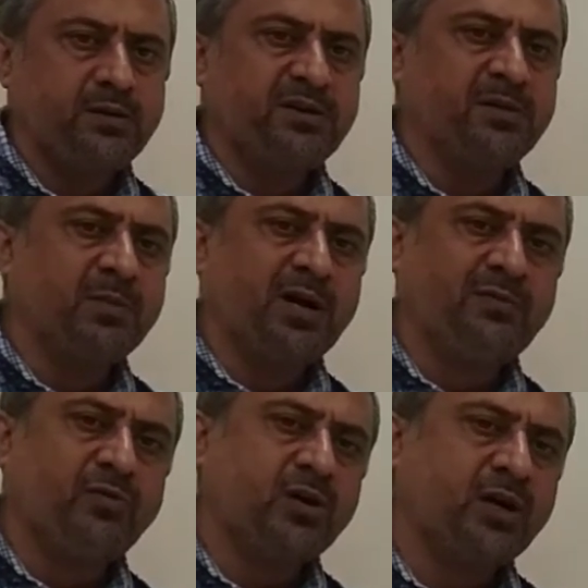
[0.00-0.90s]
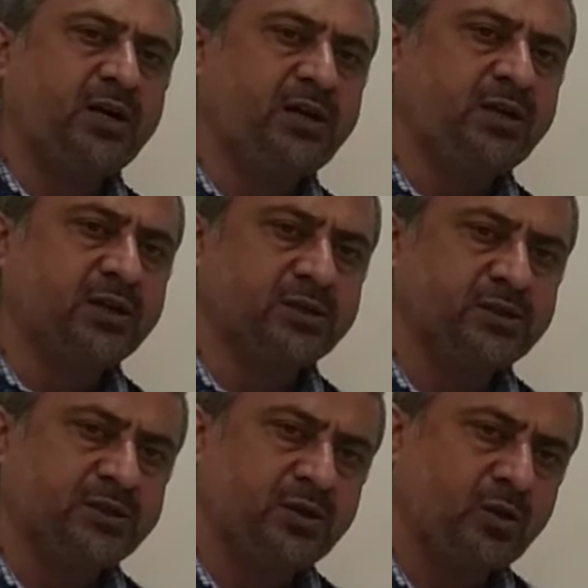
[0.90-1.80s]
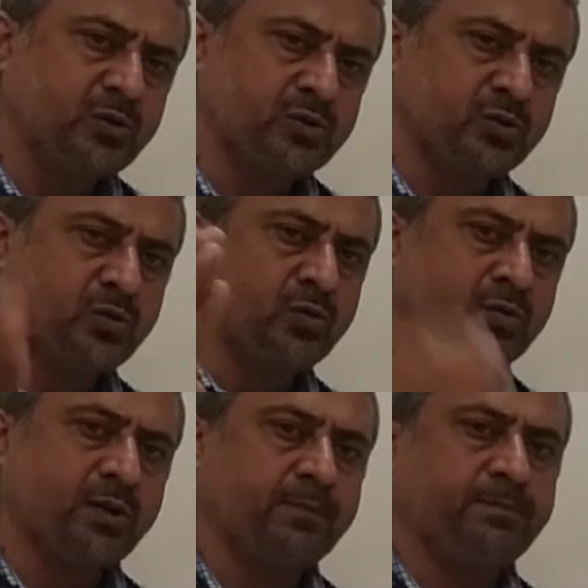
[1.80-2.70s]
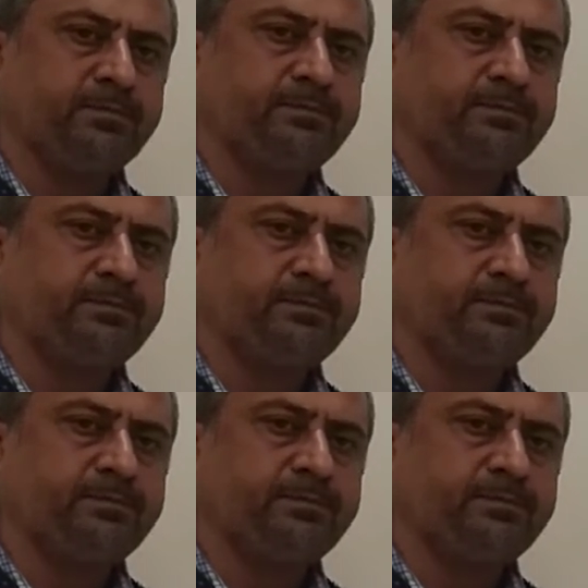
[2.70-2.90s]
demand for Ghadi detergent also goes up.